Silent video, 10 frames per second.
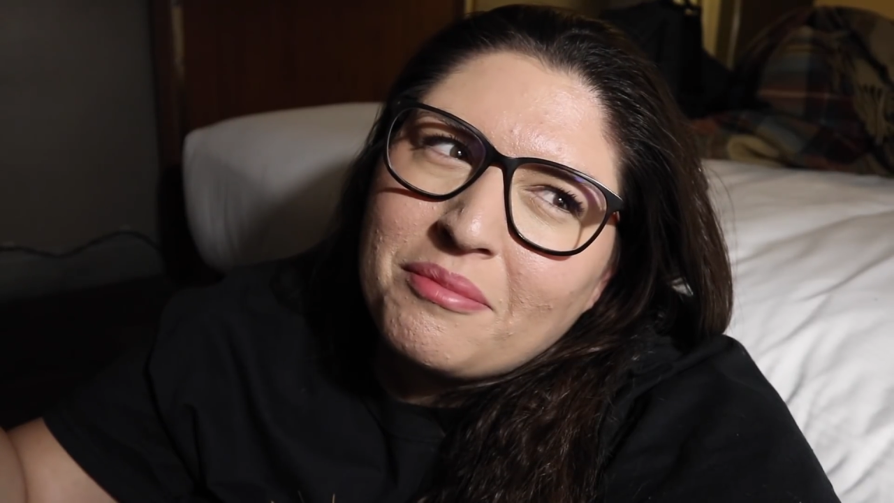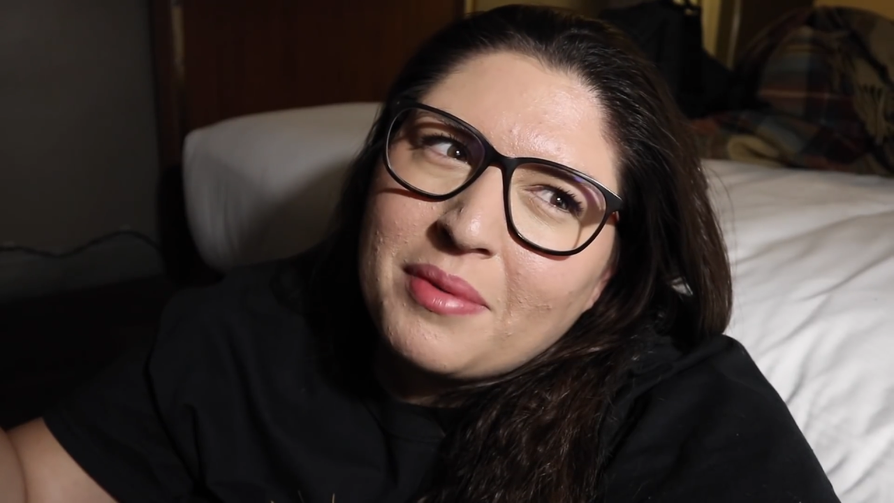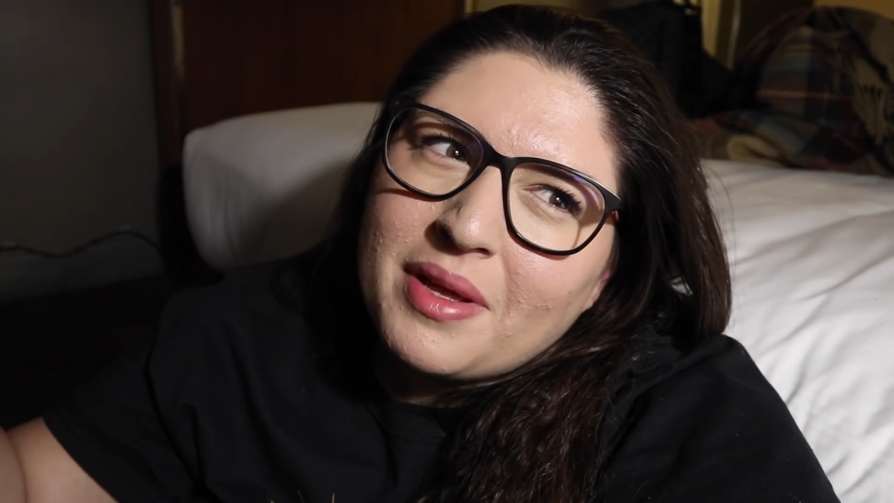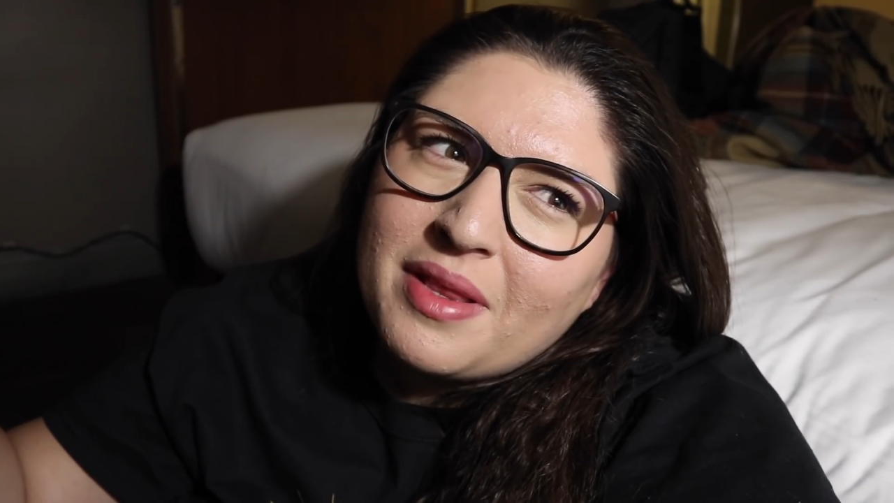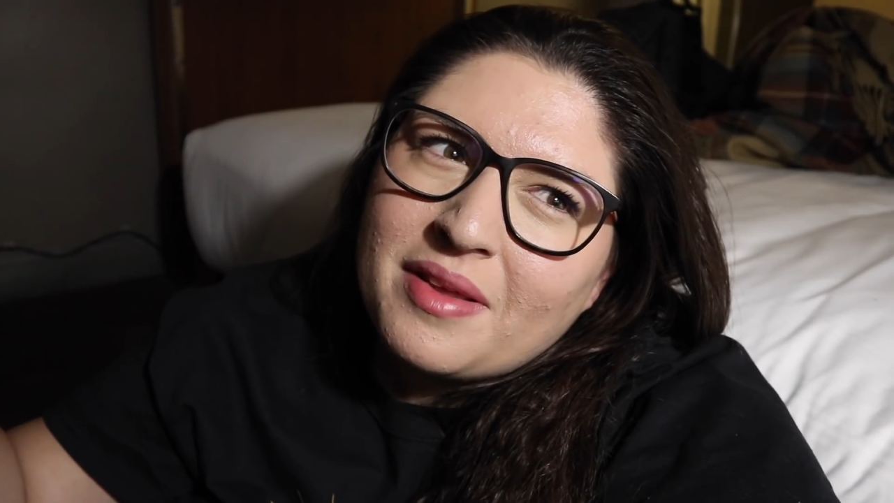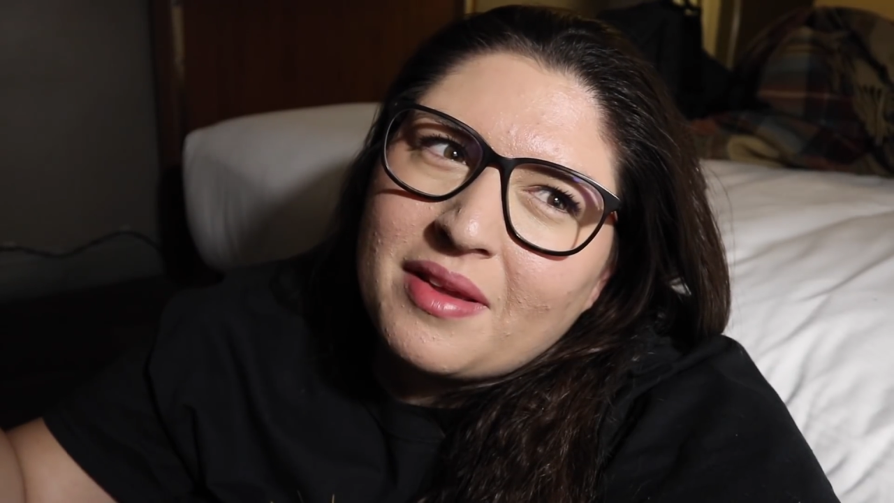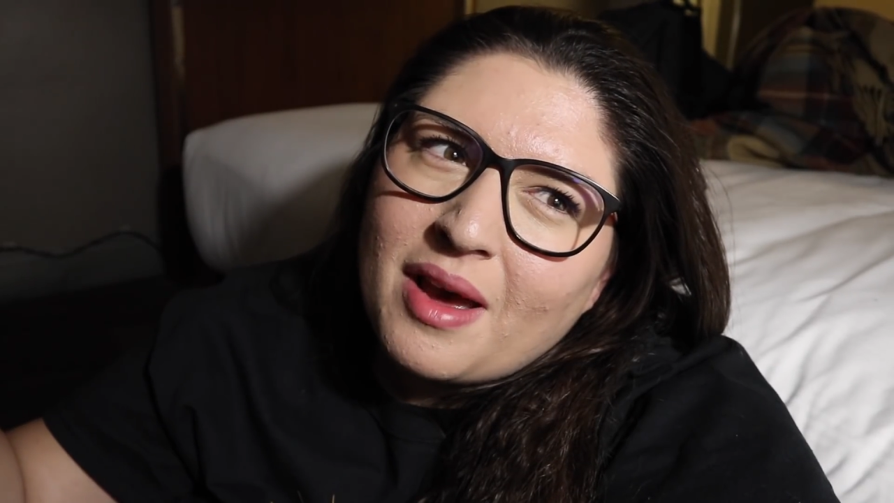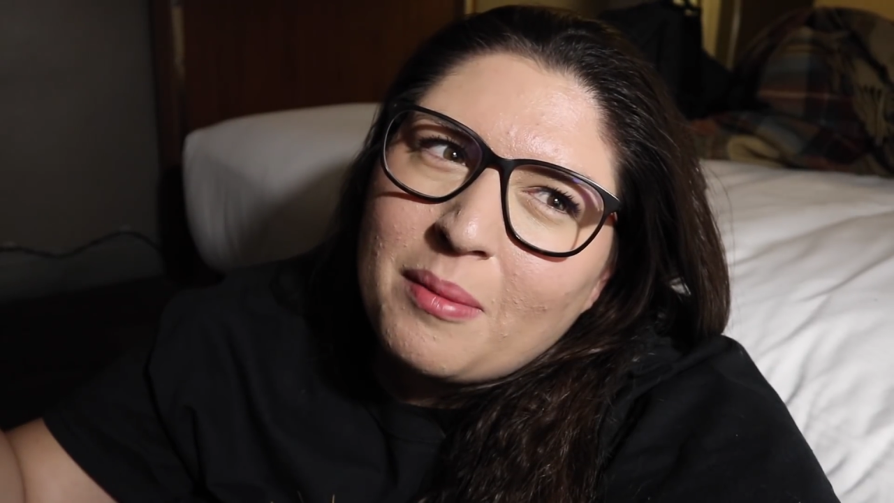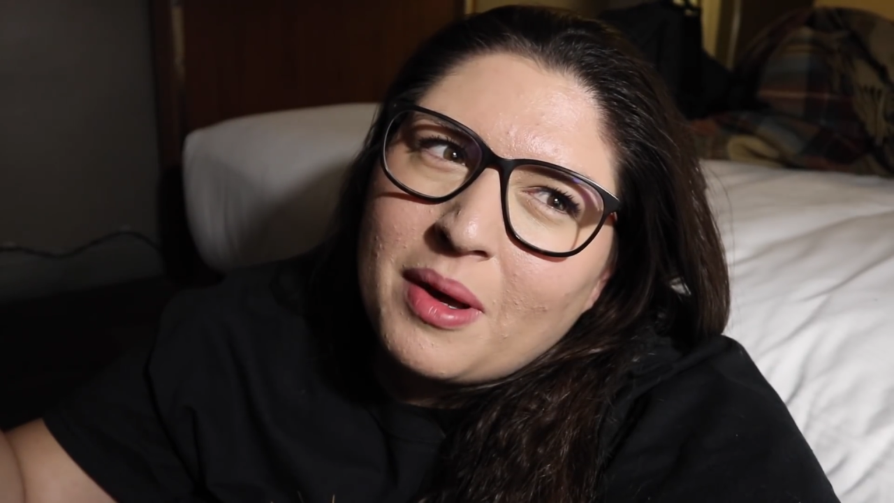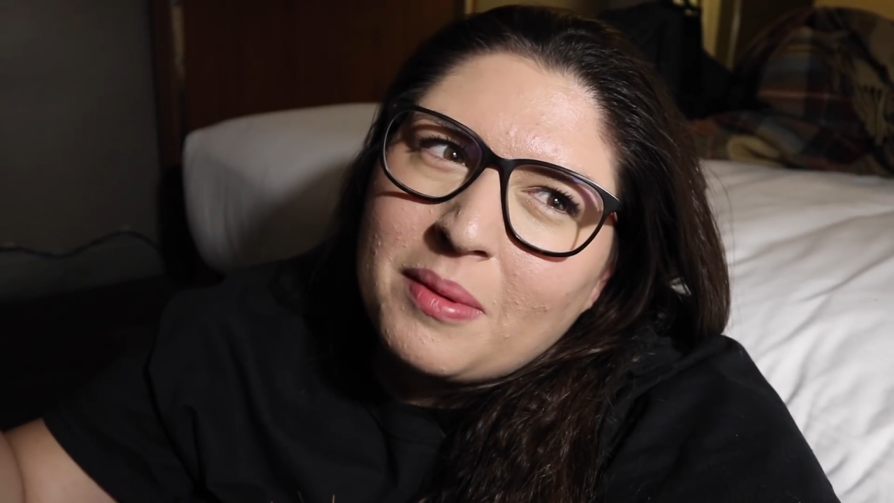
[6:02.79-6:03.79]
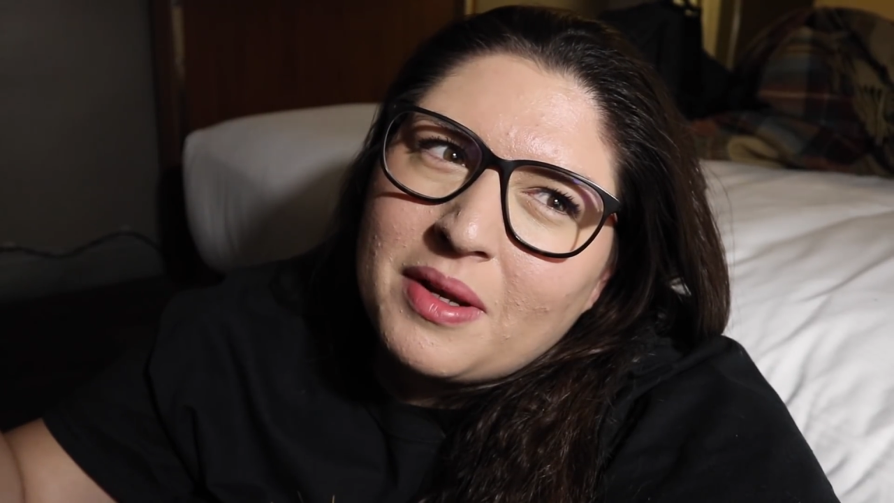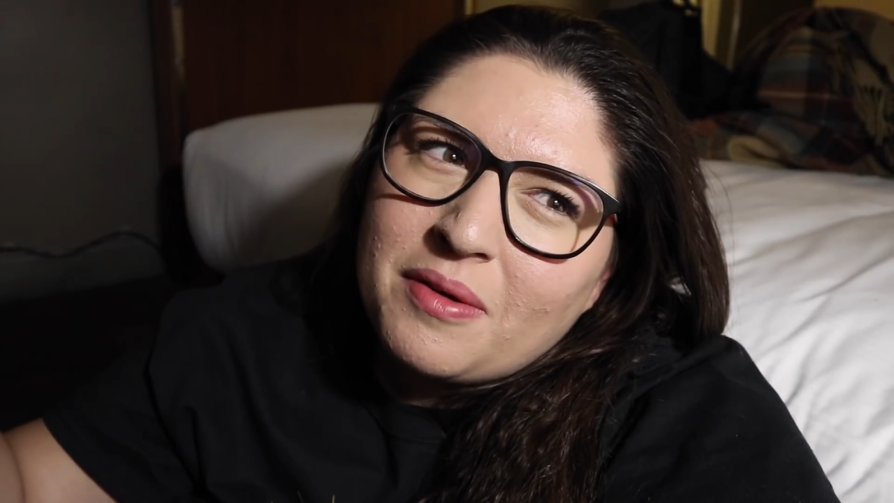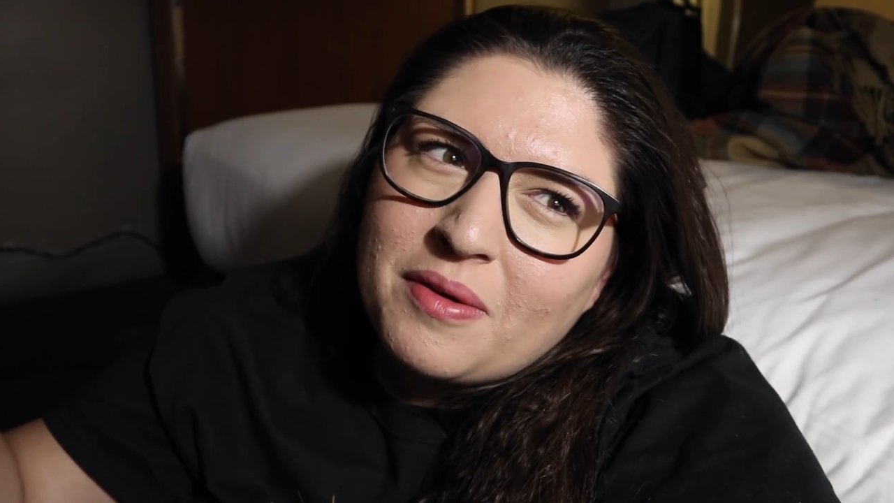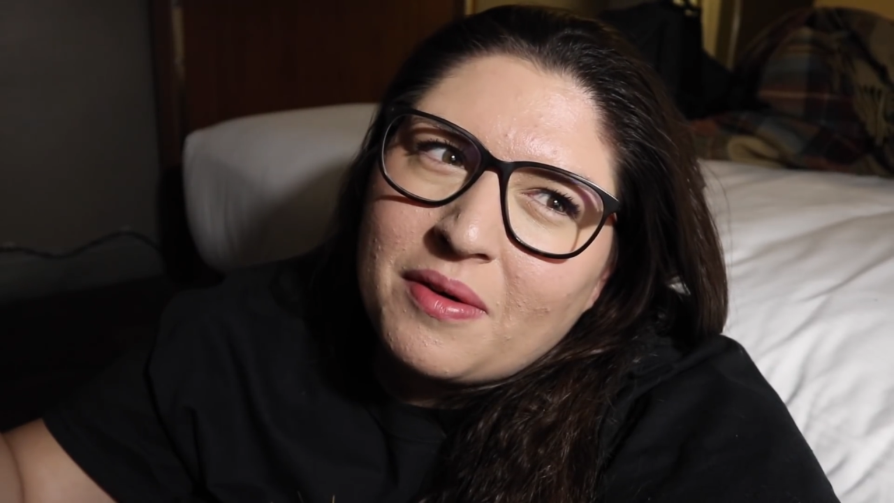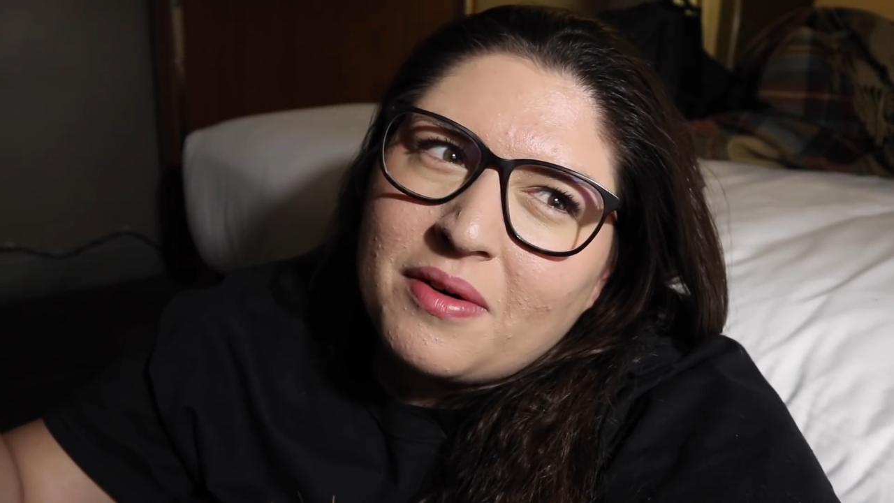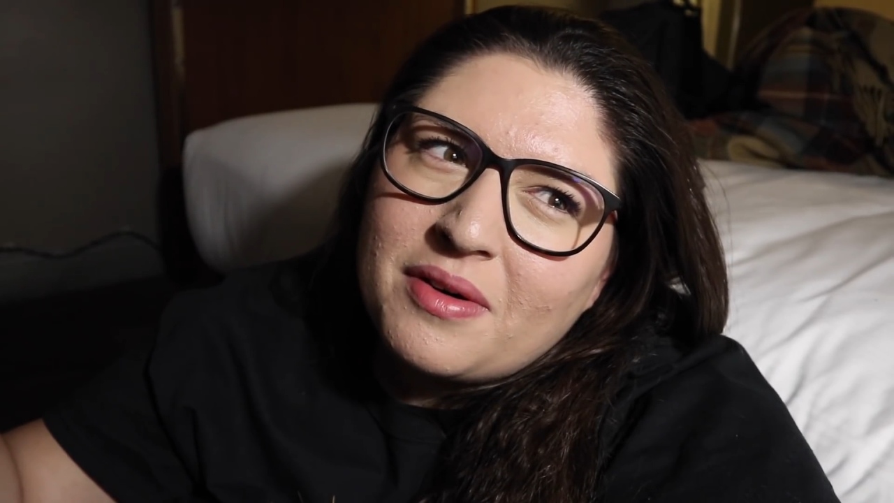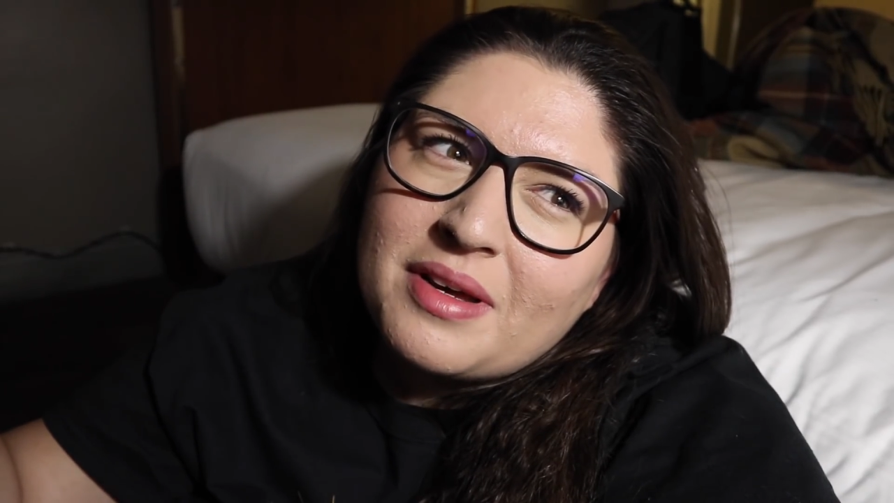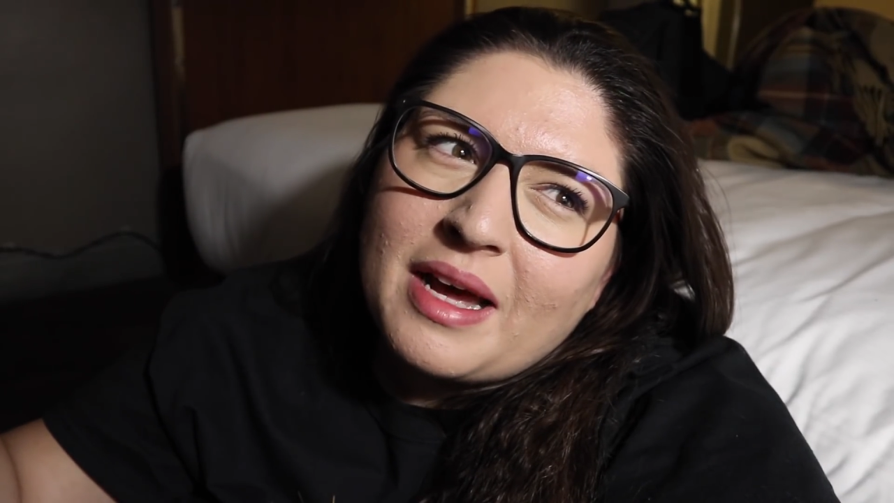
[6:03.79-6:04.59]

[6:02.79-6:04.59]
But this time I'm in New York